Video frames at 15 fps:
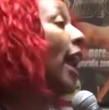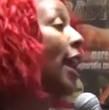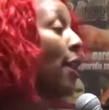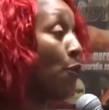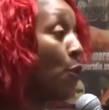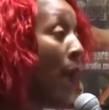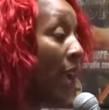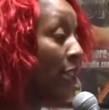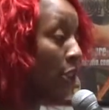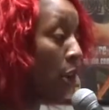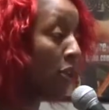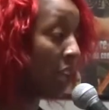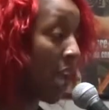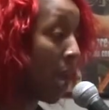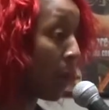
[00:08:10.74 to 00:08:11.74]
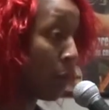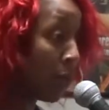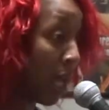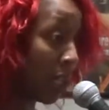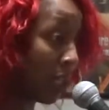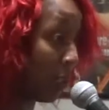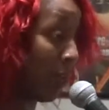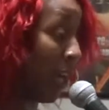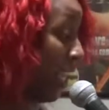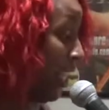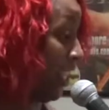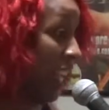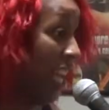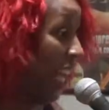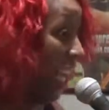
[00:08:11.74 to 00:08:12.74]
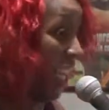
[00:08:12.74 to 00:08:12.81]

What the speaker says: And if you hate your job, you're not in the right job.